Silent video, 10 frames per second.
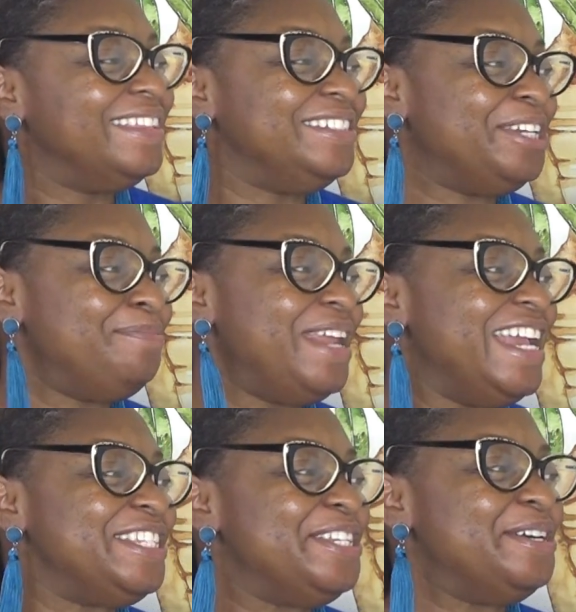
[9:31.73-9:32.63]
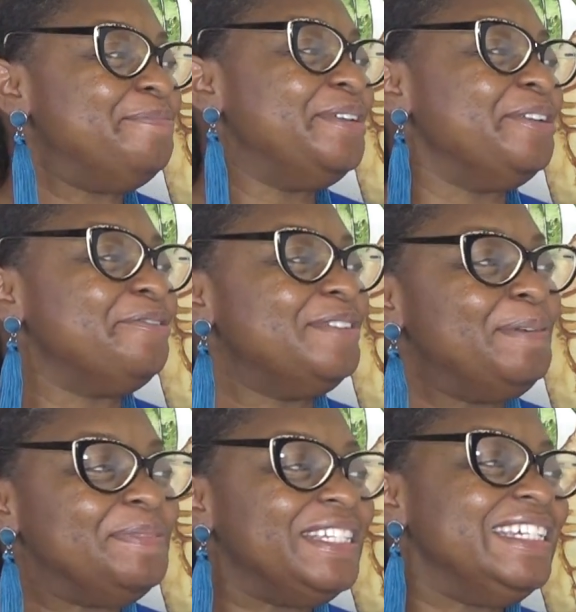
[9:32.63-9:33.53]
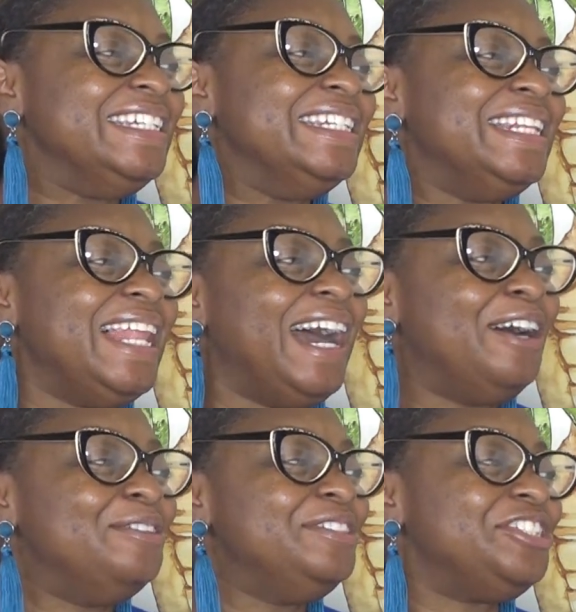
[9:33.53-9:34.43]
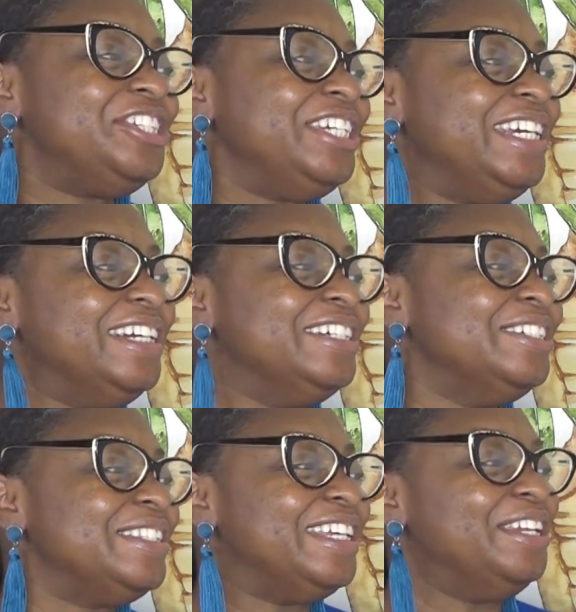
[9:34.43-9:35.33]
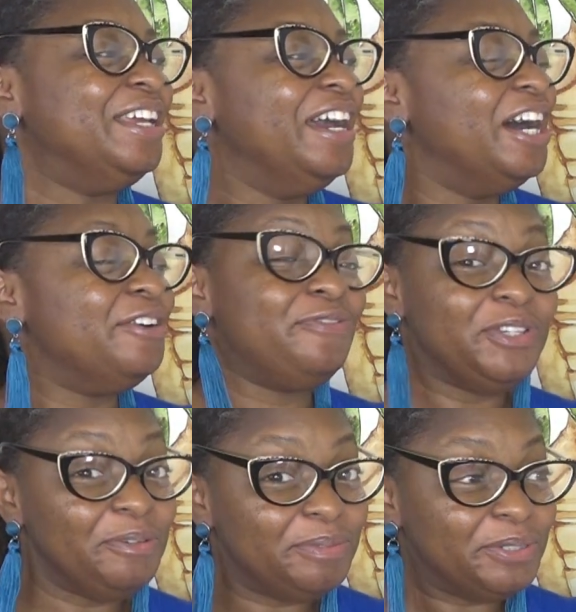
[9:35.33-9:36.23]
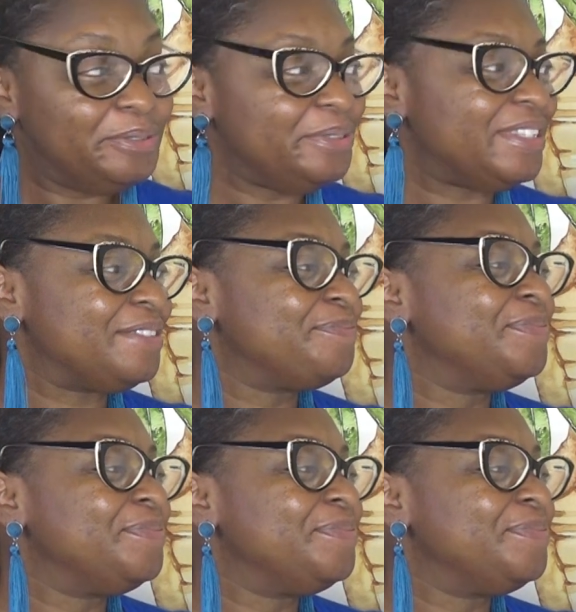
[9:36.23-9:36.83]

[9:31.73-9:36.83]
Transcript: The gymnasium erupted in loud cheers and a few boos.